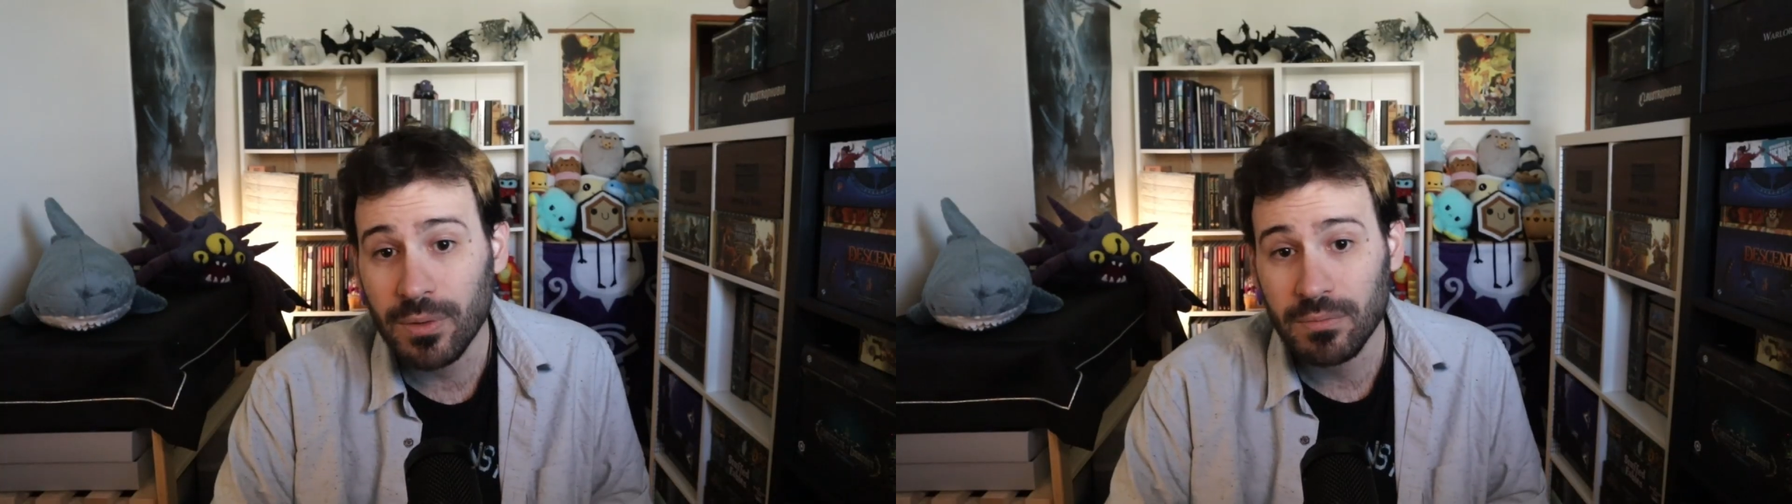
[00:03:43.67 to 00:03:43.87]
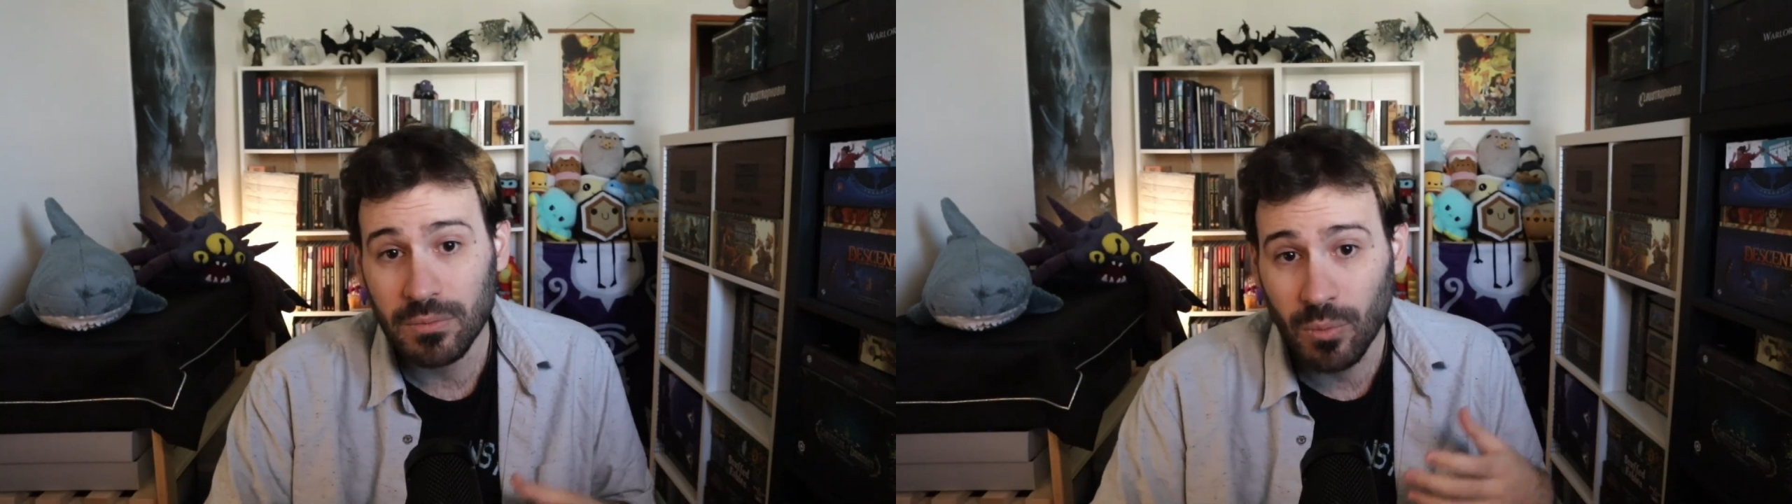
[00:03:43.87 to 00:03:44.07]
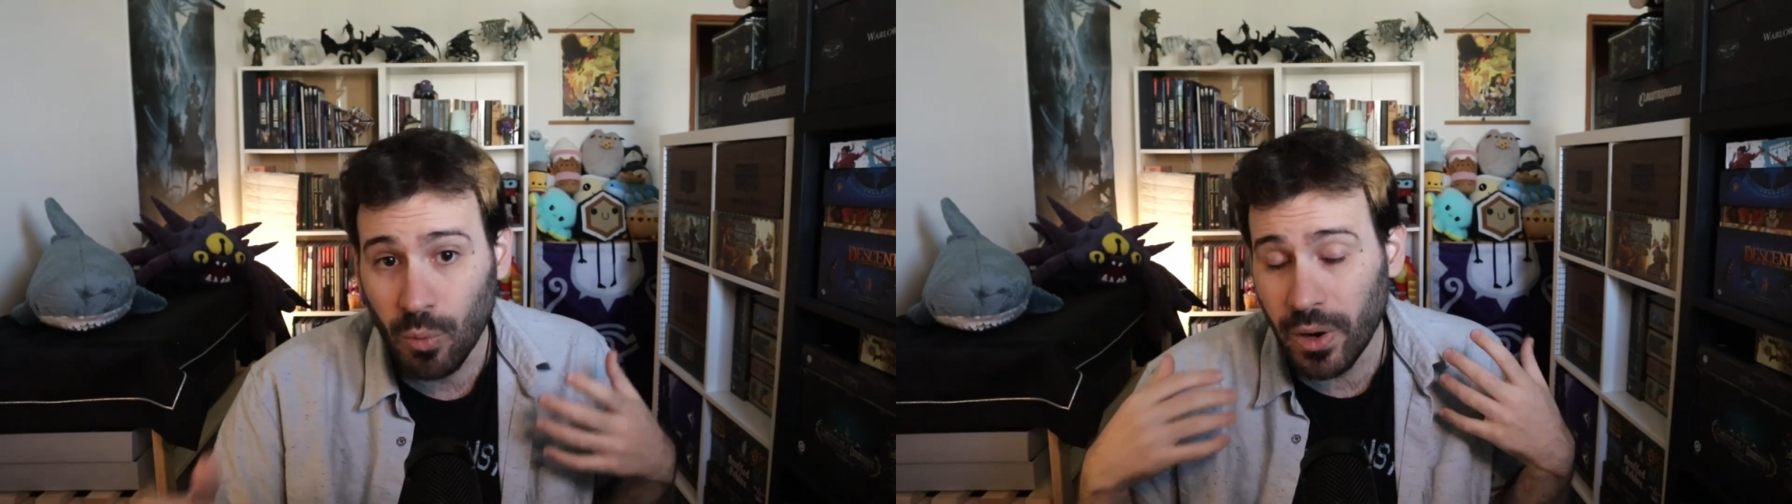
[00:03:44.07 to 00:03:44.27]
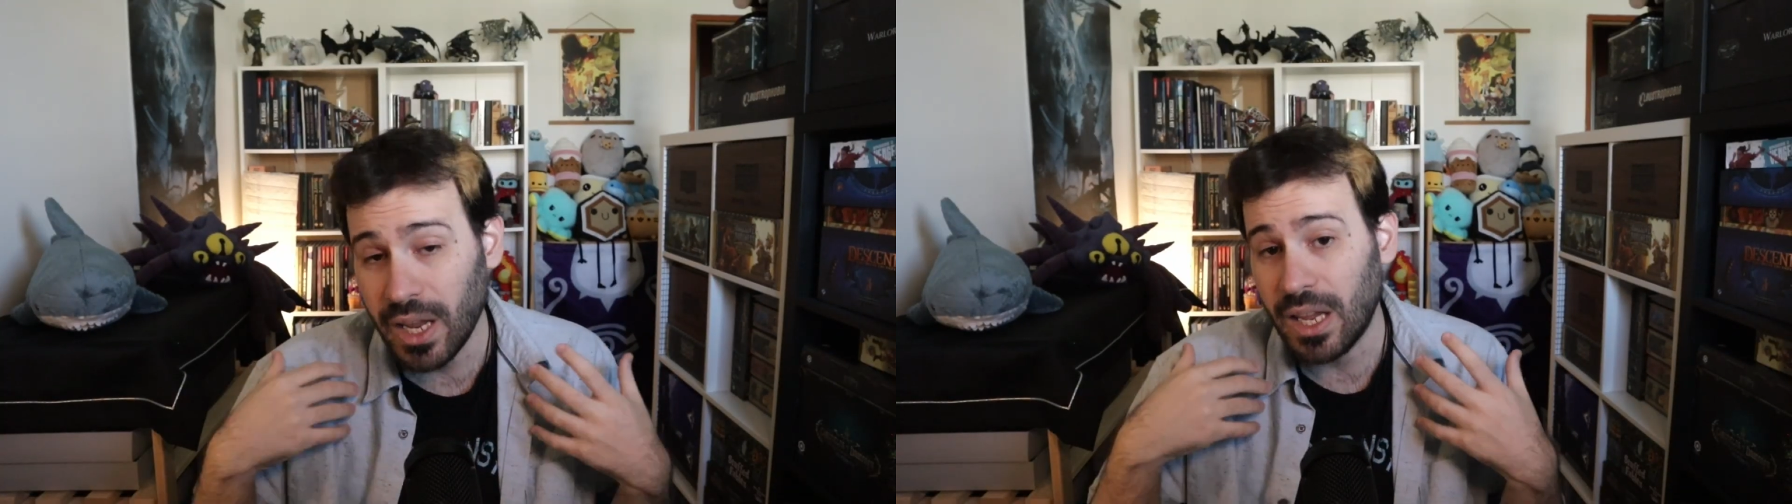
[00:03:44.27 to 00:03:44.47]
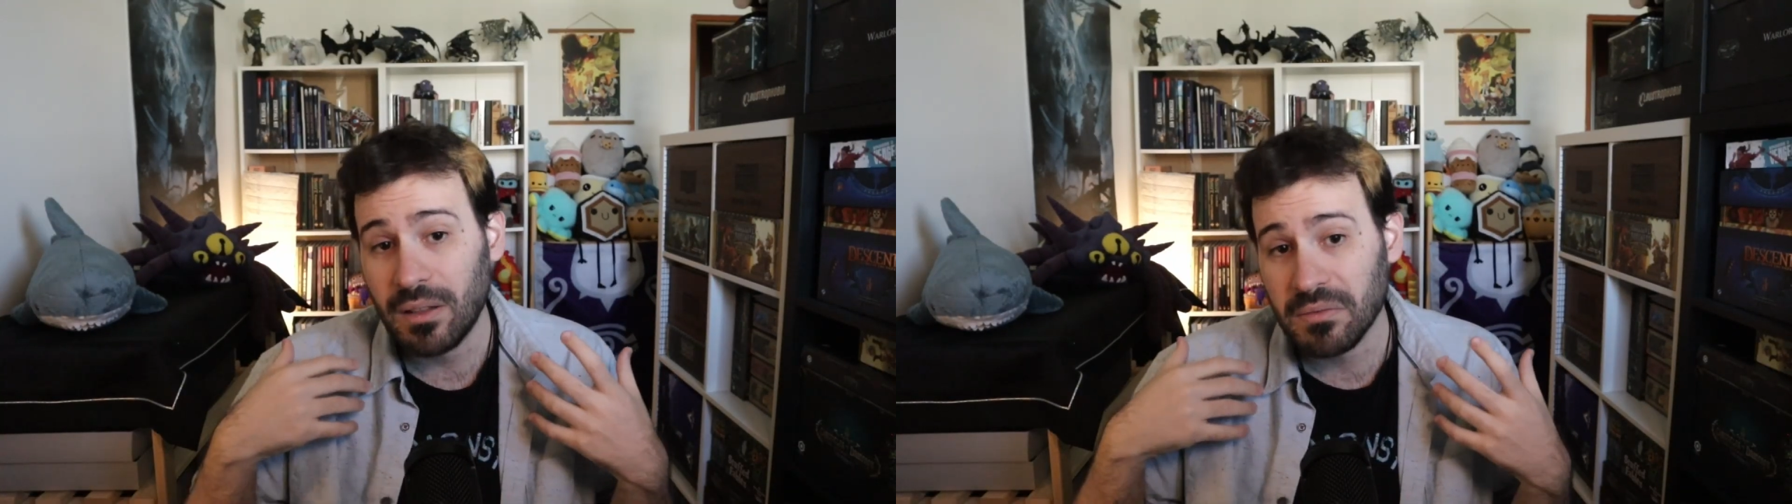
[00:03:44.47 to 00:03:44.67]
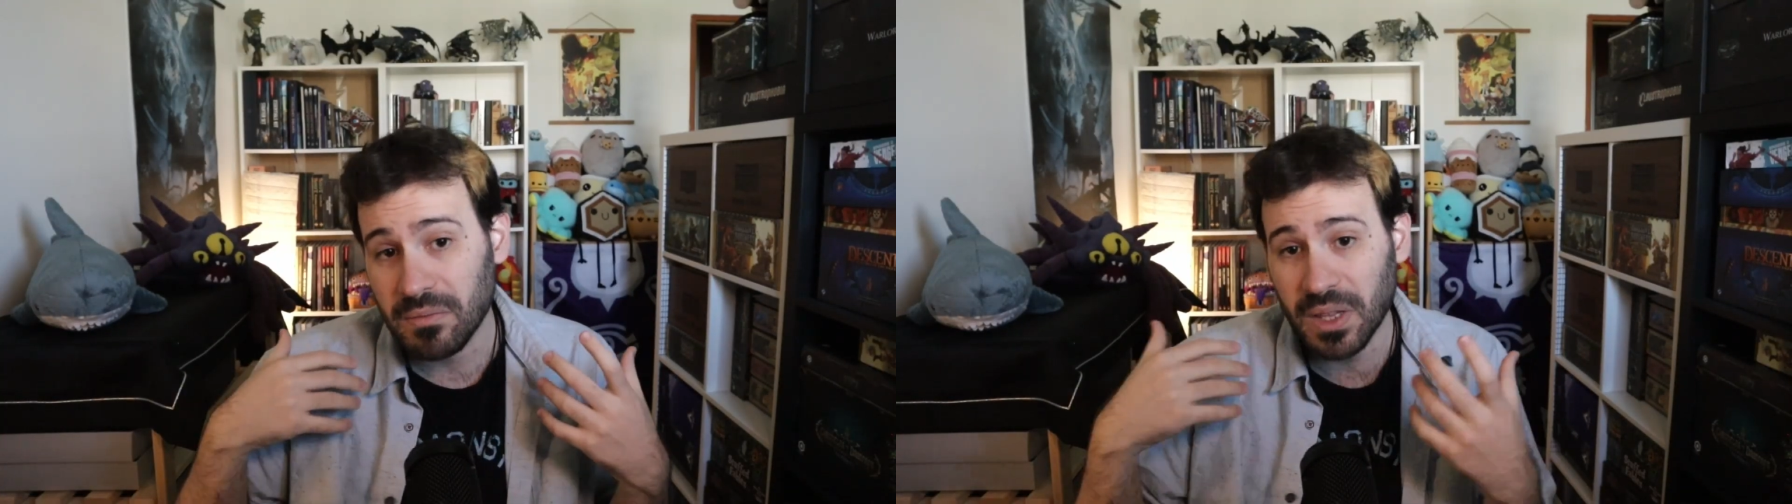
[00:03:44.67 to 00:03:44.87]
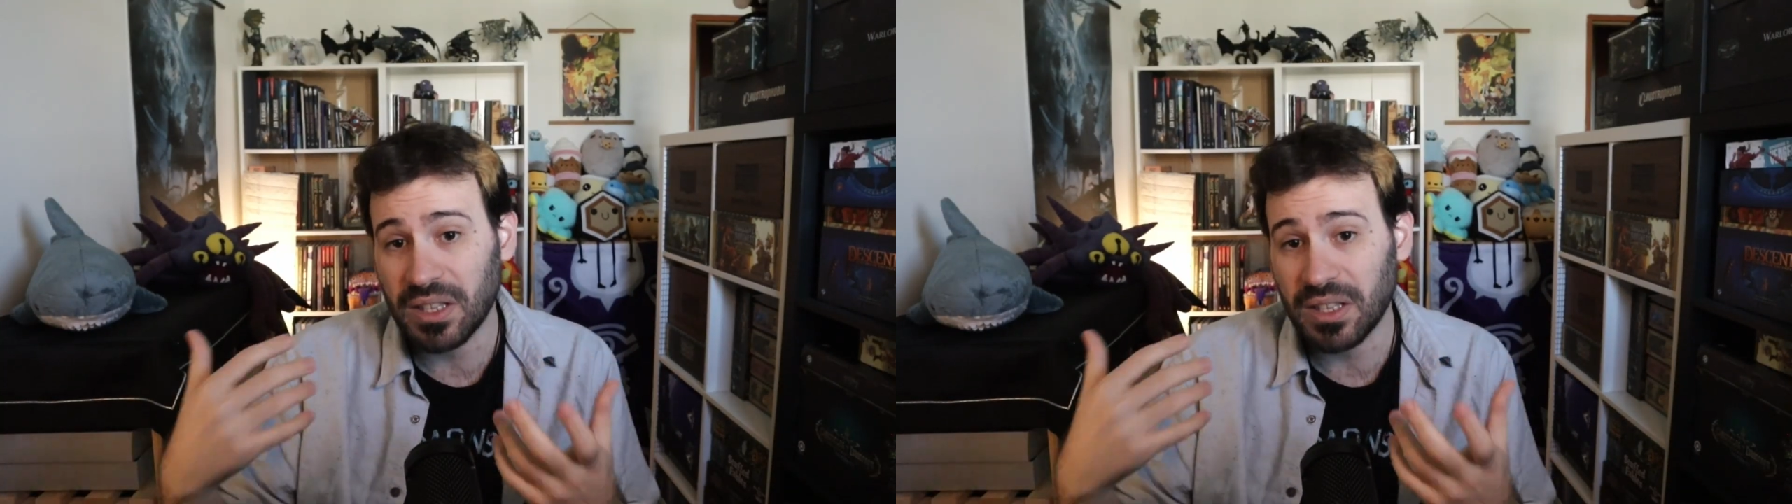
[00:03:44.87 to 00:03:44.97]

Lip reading: we, the